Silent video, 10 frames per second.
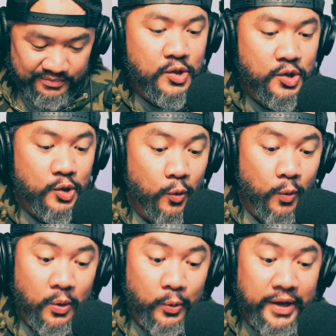So
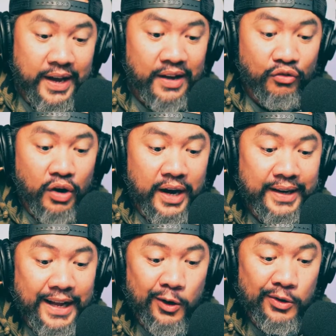what we have right
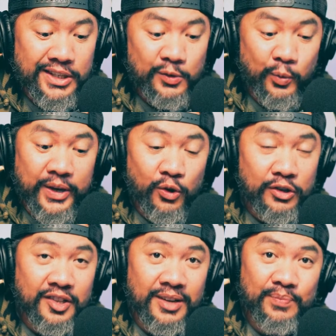now is we
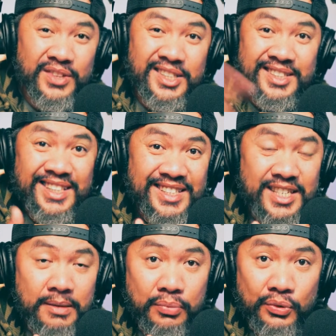hooked up the
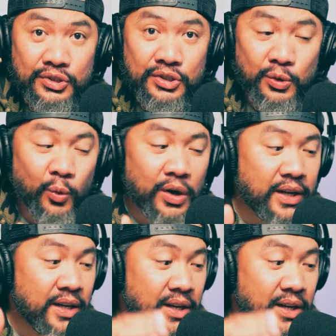CT booster one